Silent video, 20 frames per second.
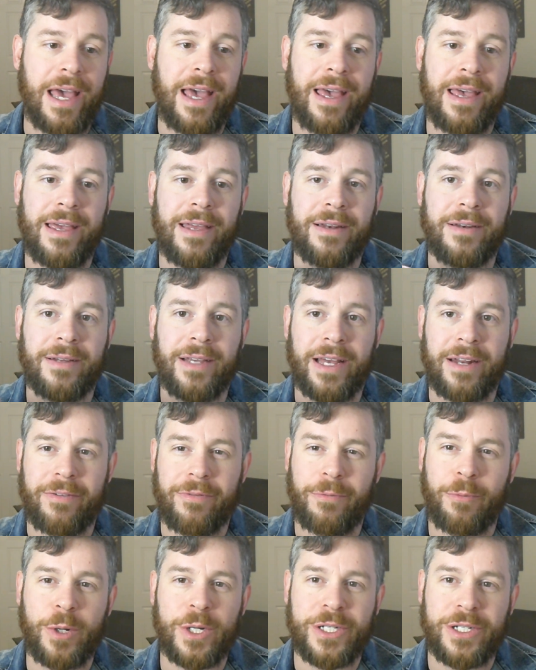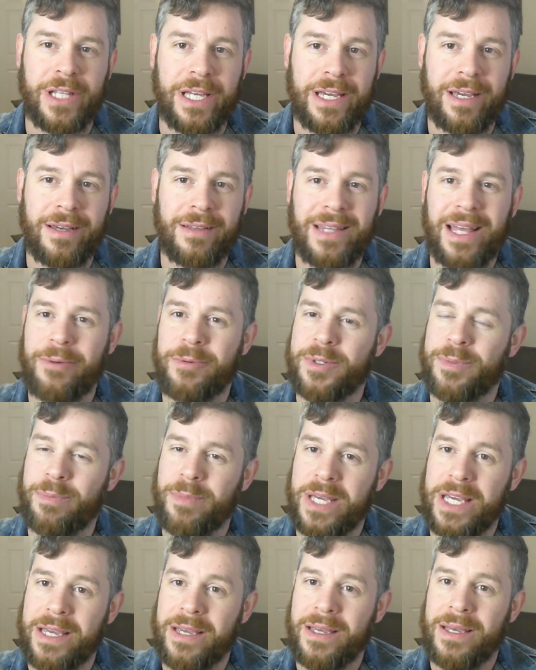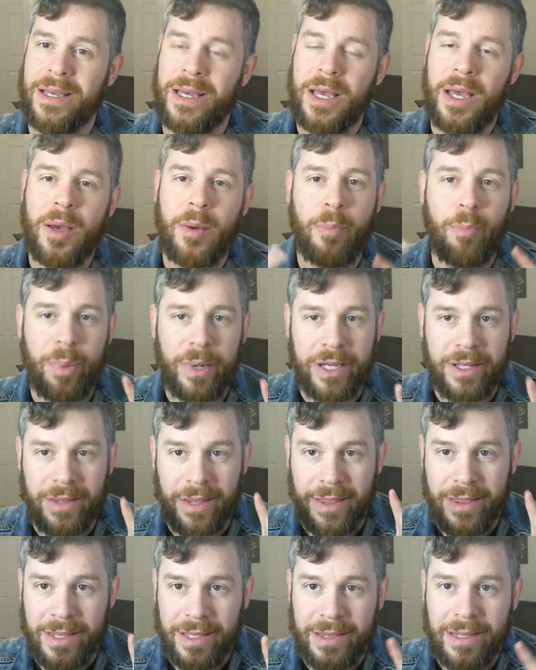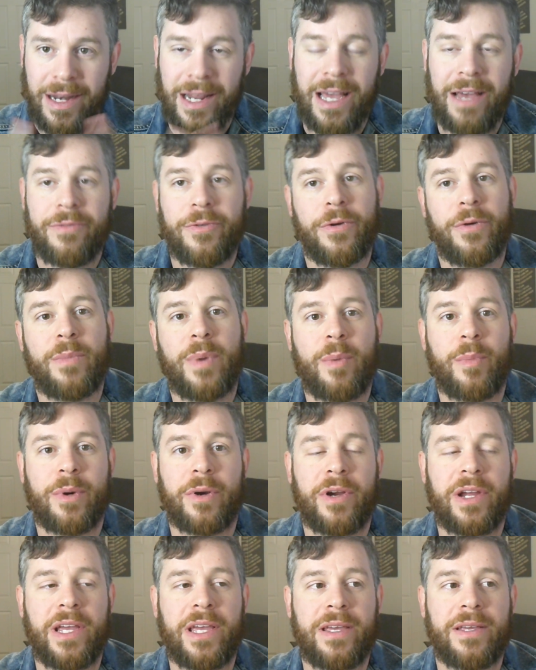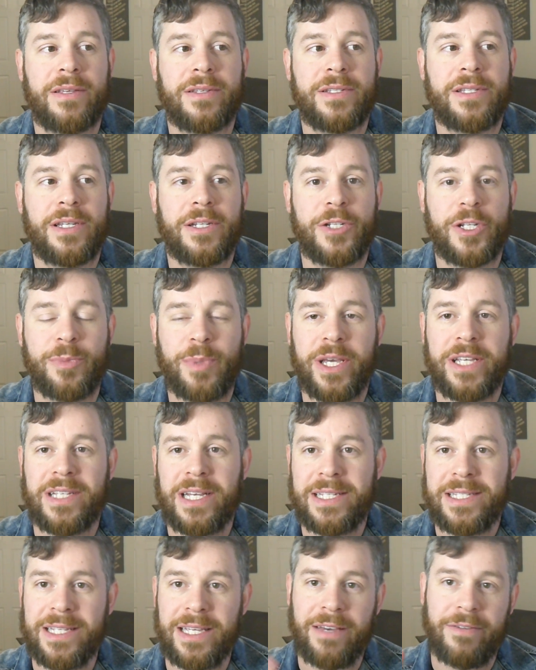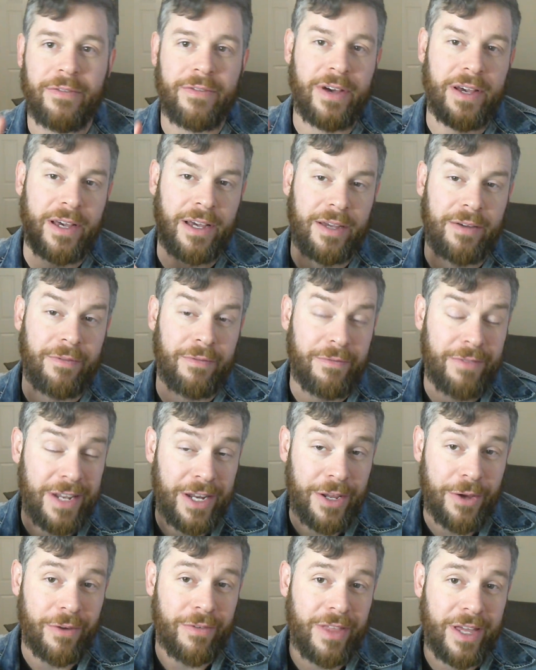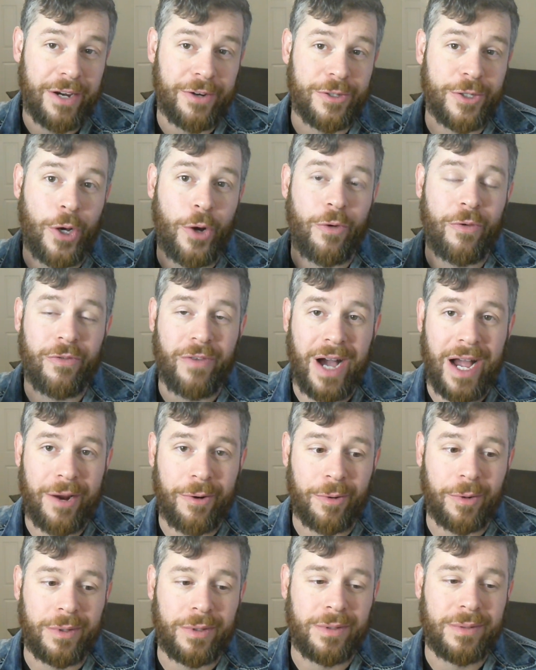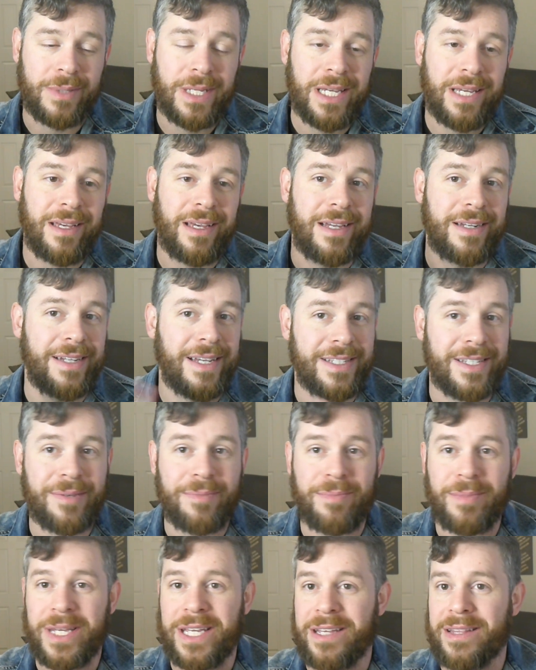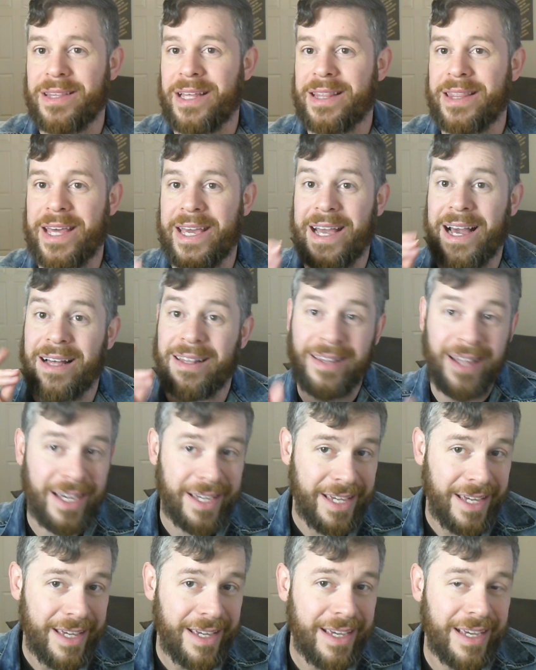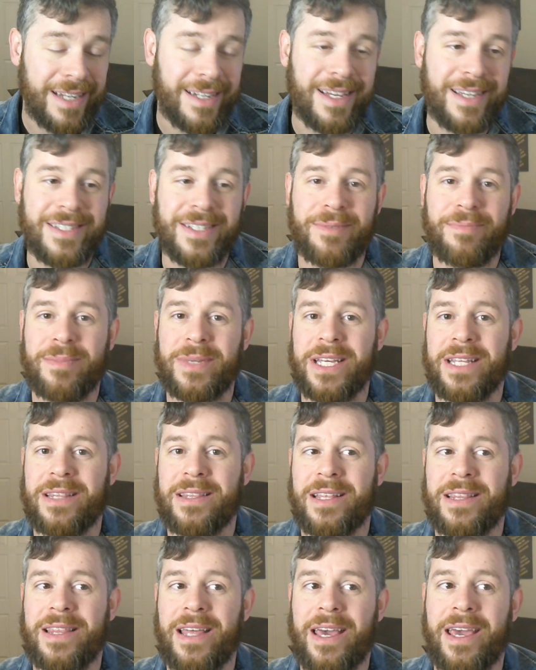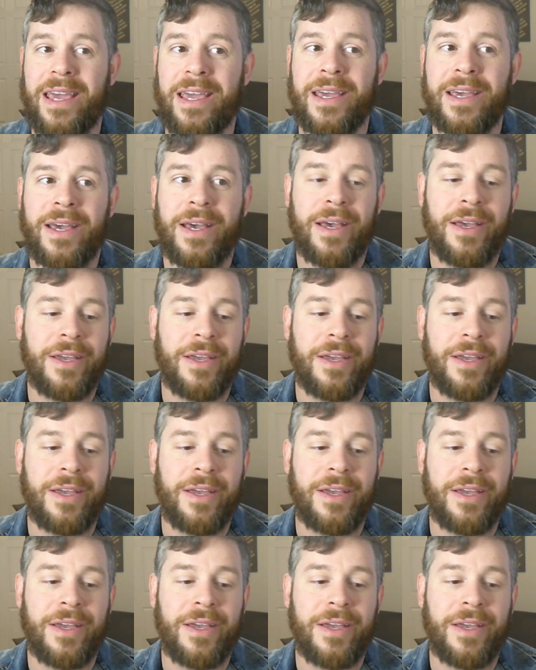and kind of wish like that was me. But the thing that I have to remember is just because I see a video of theirs go viral, it doesn't mean that they got lucky. It doesn't mean that they,